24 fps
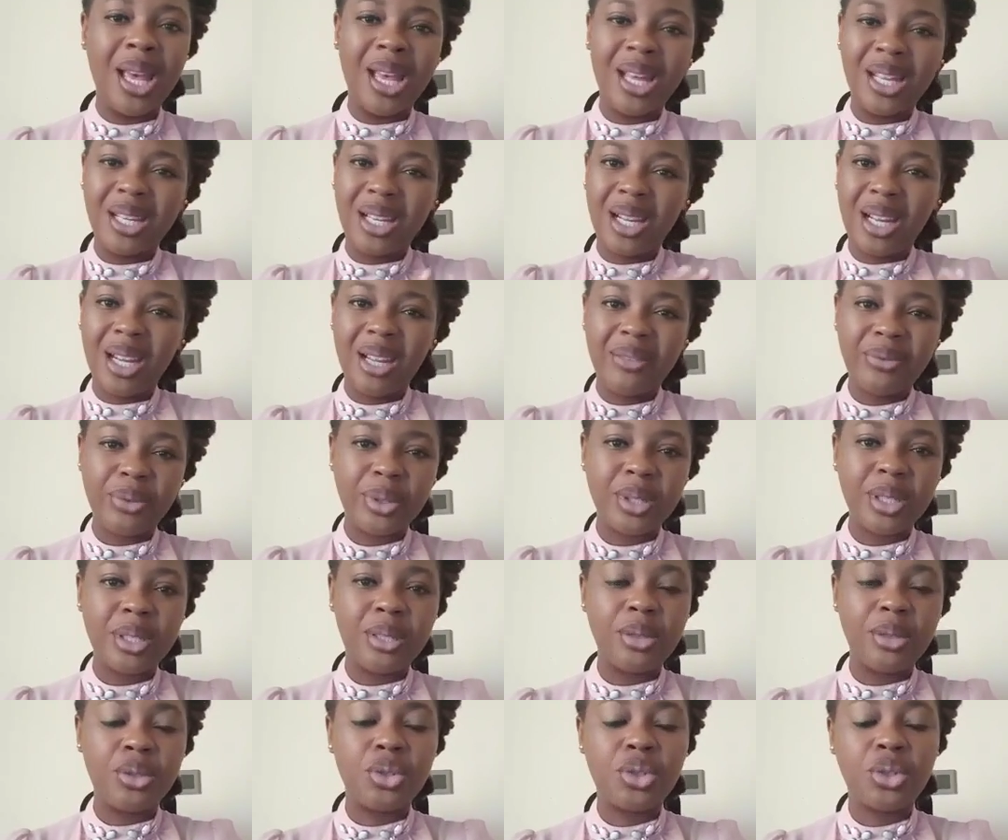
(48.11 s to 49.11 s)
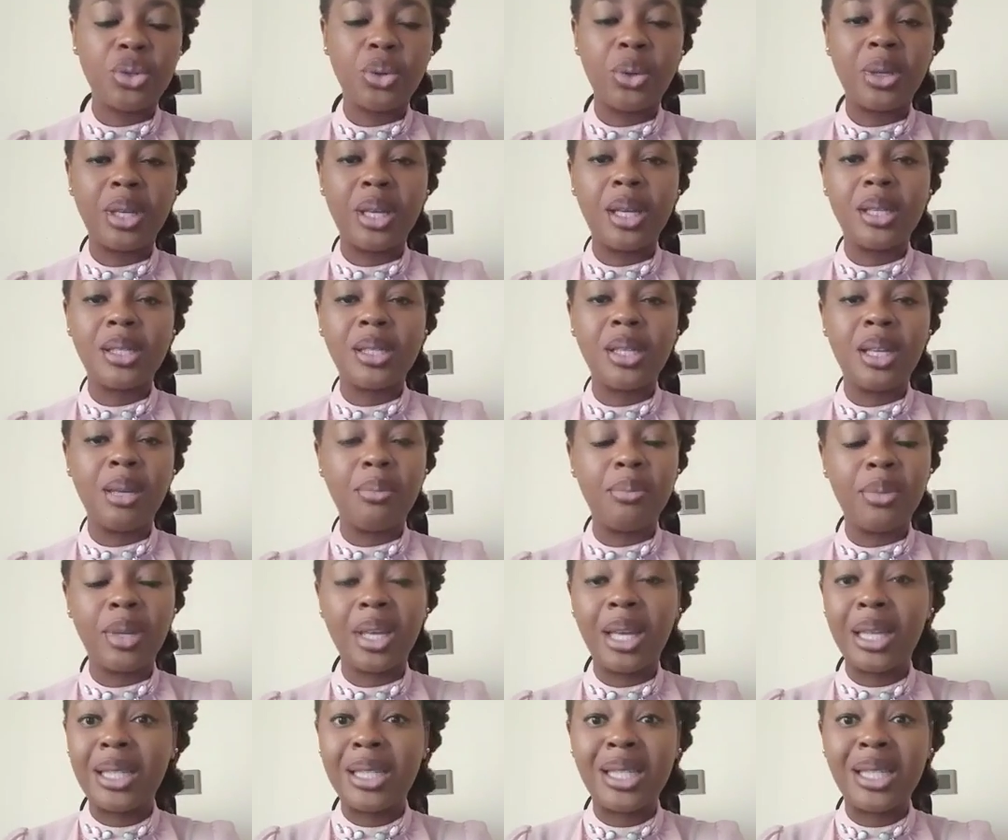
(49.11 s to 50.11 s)
They left us in the store getting
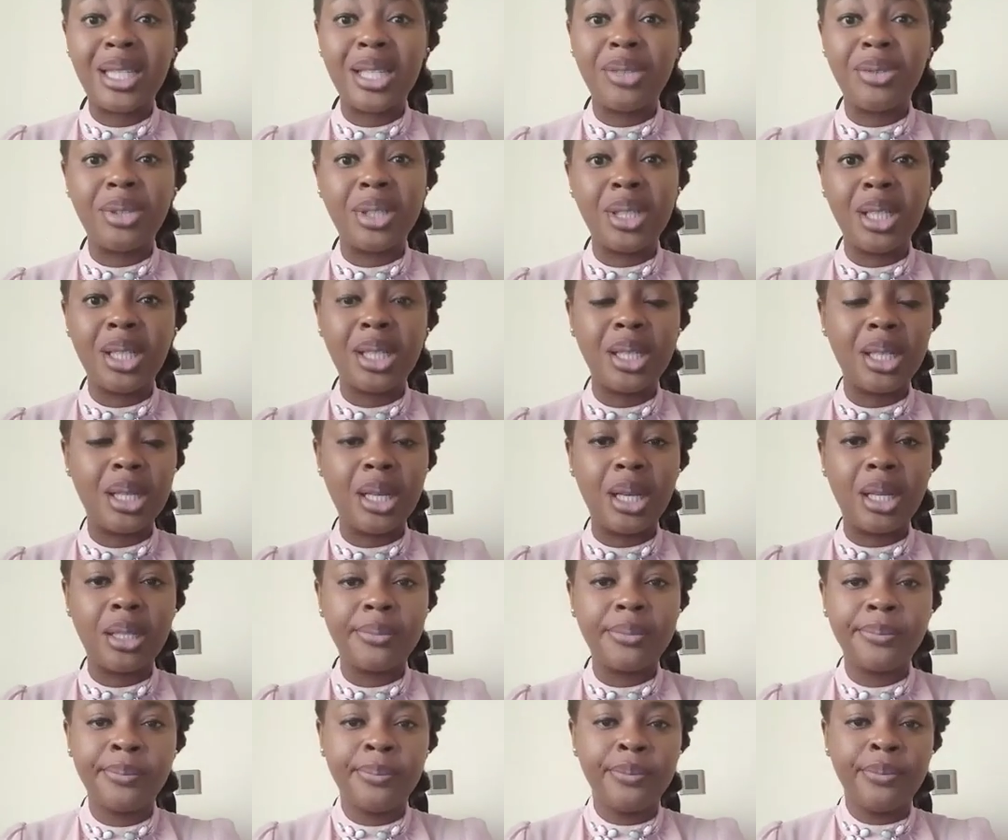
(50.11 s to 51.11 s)
irritated, and